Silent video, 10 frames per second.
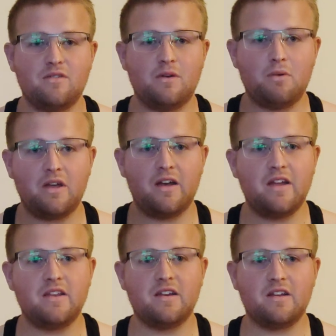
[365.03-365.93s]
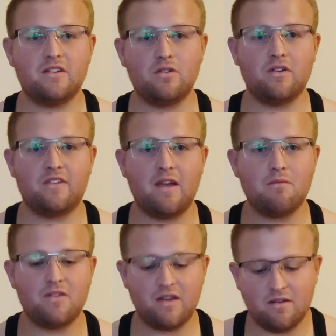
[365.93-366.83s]
thing with bricklaying. You can do the same
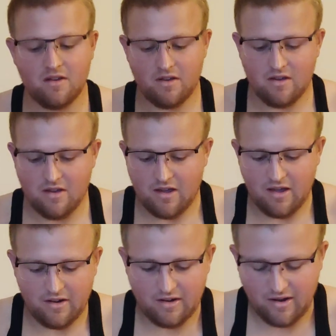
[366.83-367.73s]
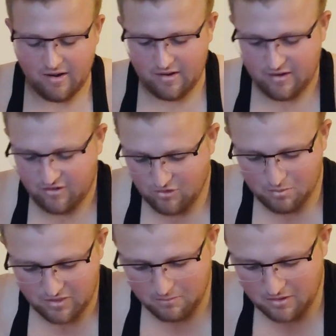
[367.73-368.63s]
thing. And this has
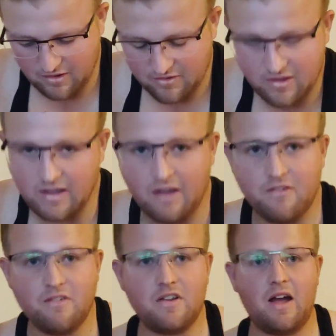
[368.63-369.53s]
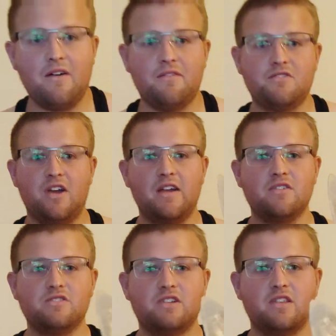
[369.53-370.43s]
been the biggest thing I've
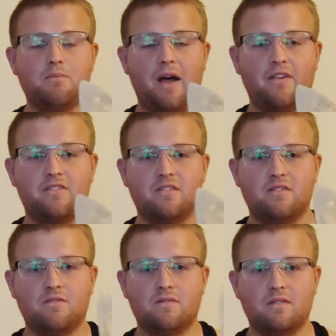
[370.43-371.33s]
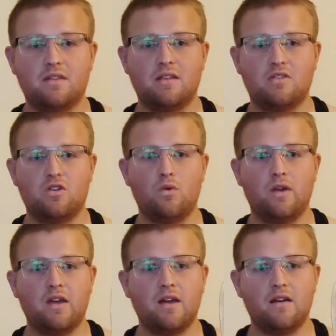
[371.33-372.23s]
changed in the past 2
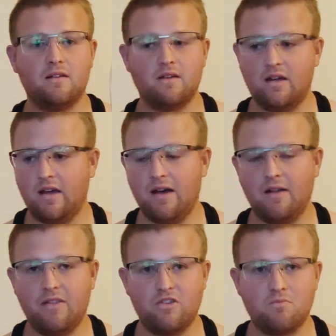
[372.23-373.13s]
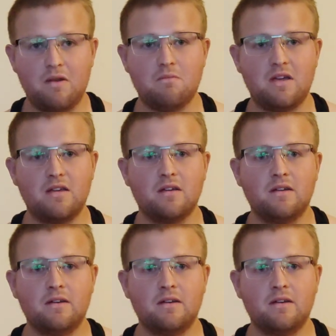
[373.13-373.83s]
years that's made me